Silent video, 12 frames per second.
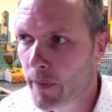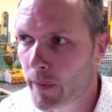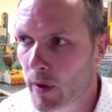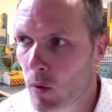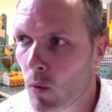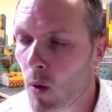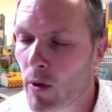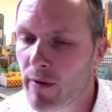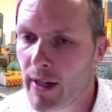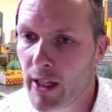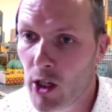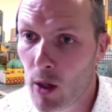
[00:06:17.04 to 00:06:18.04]
what we're
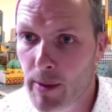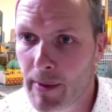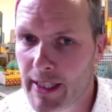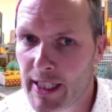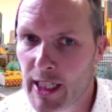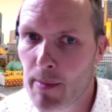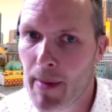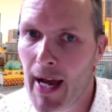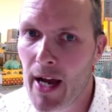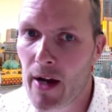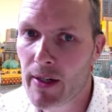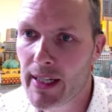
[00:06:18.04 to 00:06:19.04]
really optimistic
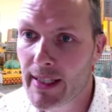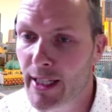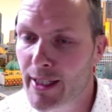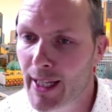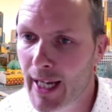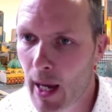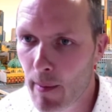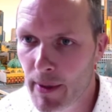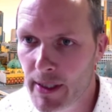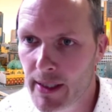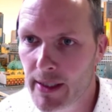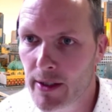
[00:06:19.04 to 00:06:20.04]
about is, as the campus
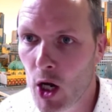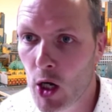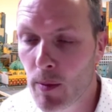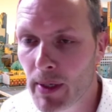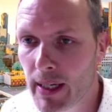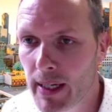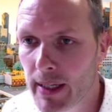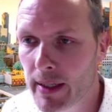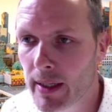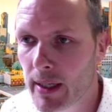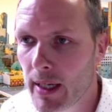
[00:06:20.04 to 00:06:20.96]
is opening,